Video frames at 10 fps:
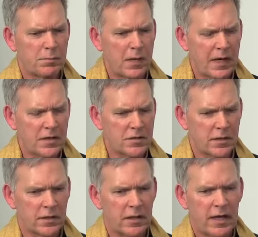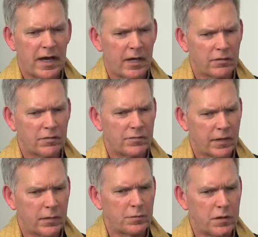amazing how
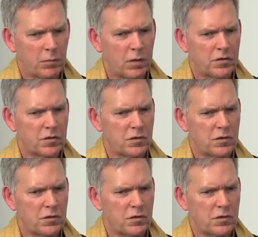developed he was.